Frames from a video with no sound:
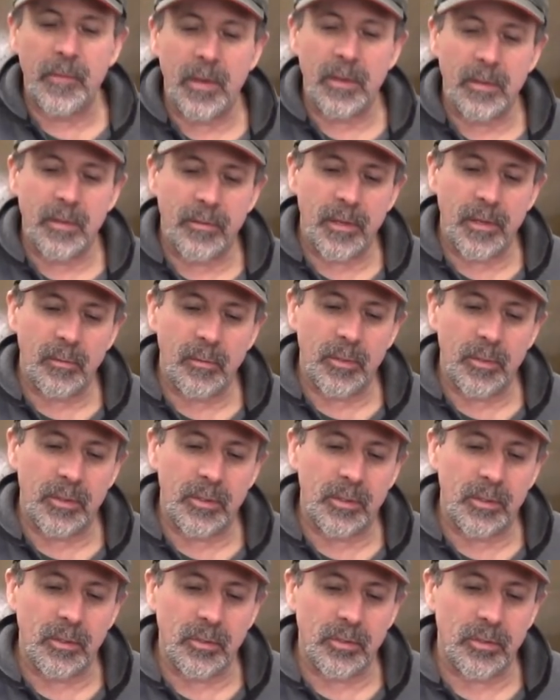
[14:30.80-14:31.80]
and the thing would
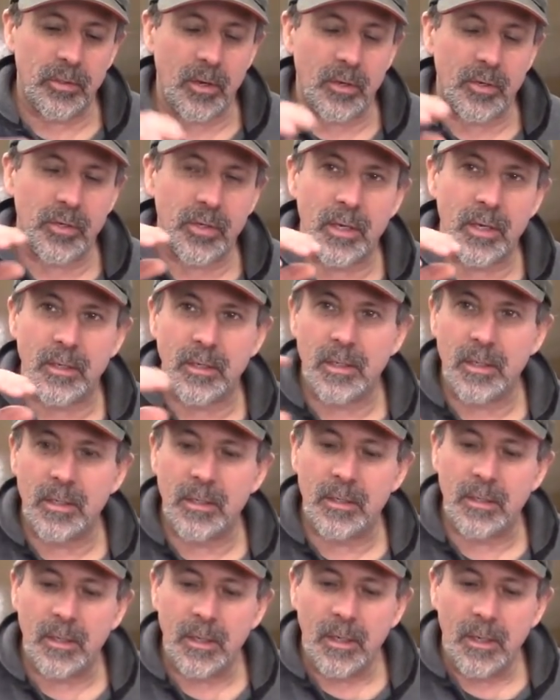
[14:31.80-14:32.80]
still start shedding
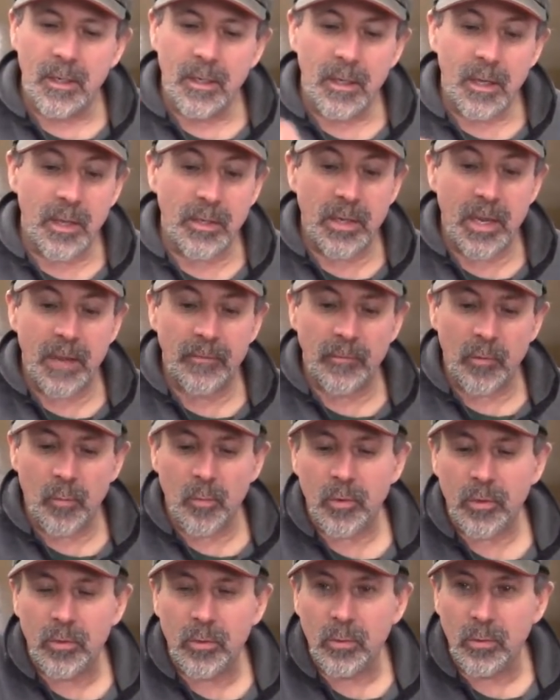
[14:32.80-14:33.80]
heat, and you have no
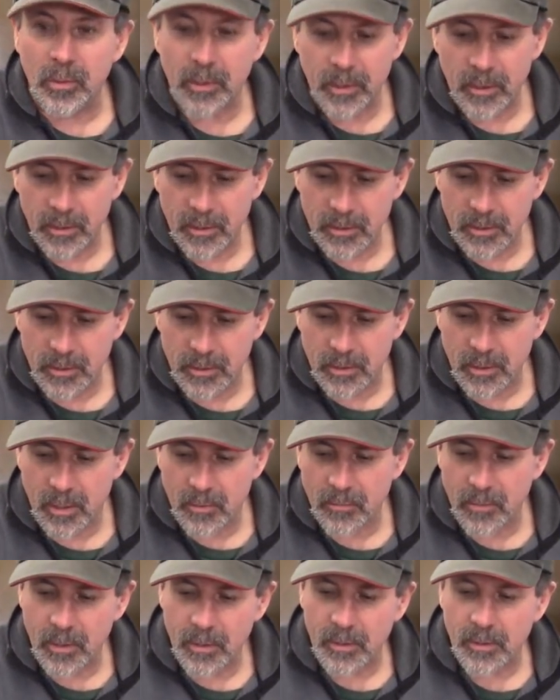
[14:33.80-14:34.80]
more cooling air because it's
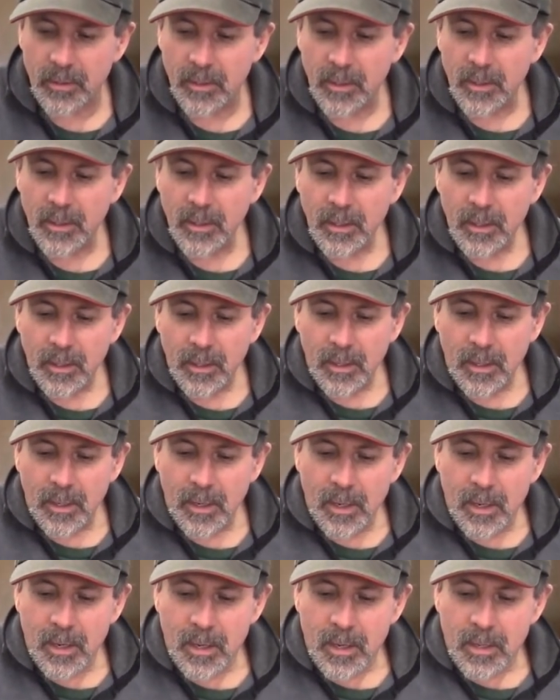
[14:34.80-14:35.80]
not running.
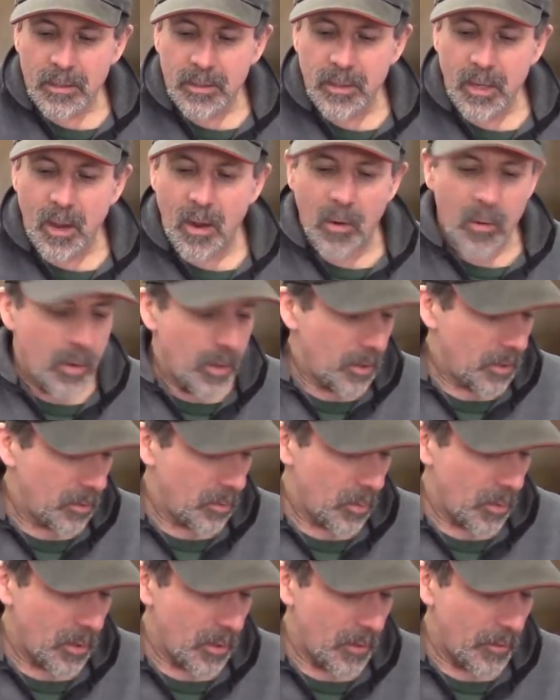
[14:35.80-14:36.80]
So
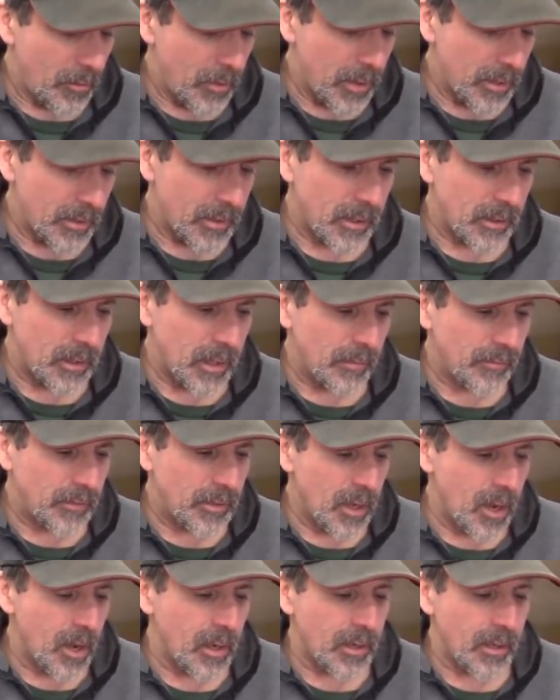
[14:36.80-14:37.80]
one of the things that they've
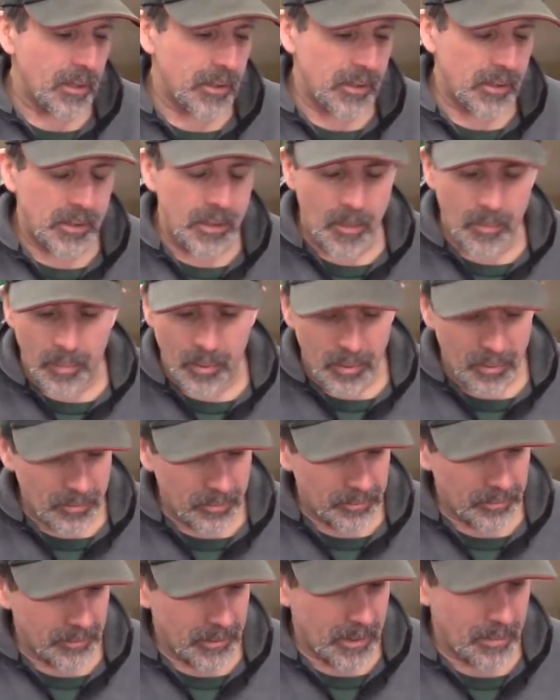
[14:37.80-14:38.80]
done, it's
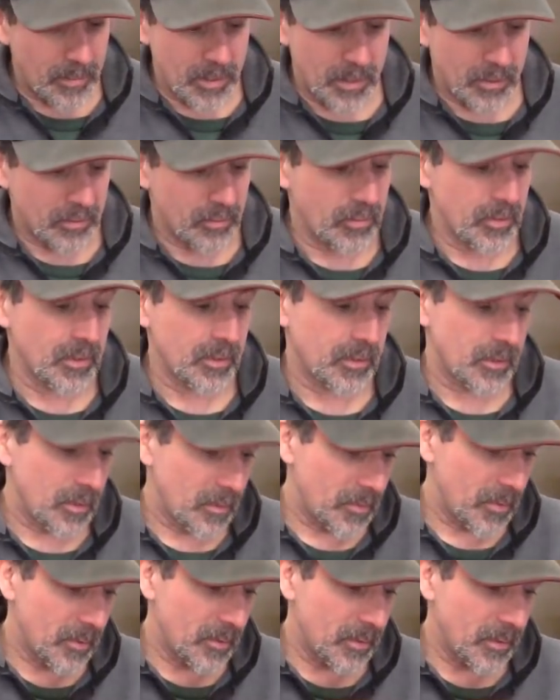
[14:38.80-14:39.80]
simple, I mean it's real
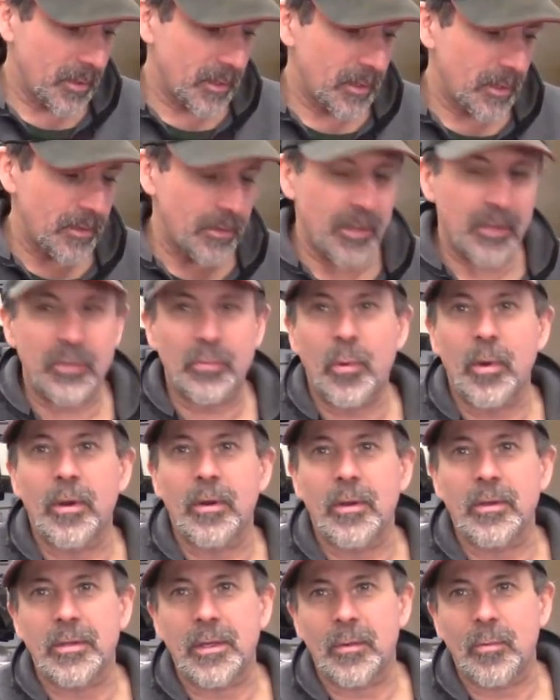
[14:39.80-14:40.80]
simple. If it's one of
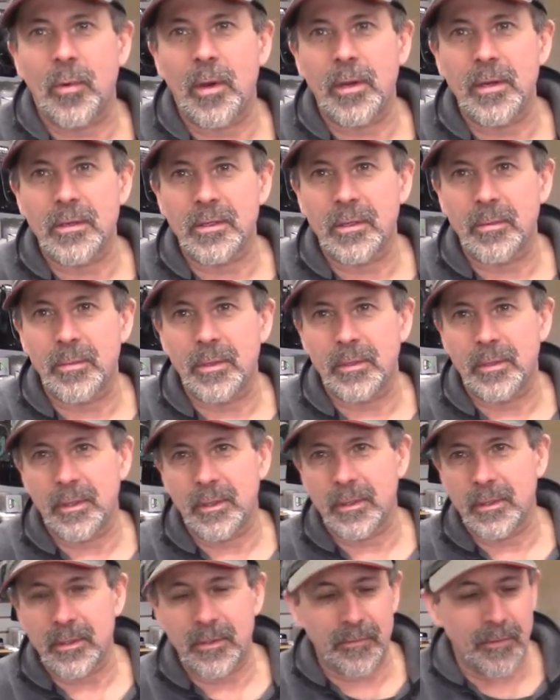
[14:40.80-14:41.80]
those like why didn't somebody
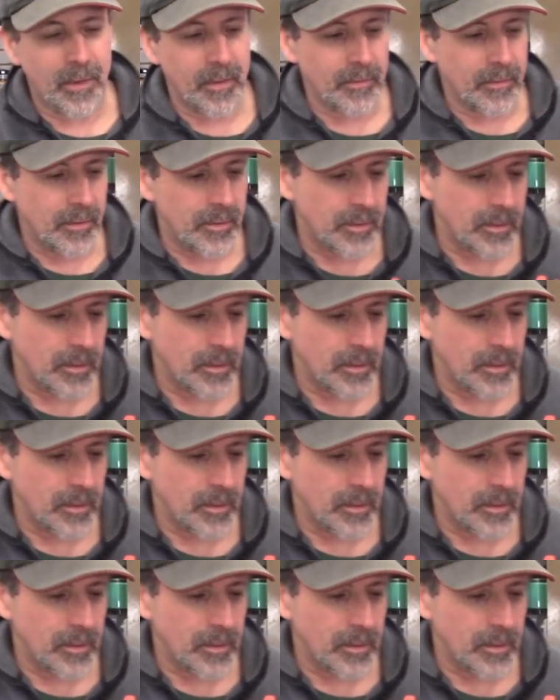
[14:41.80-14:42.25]
think of this five years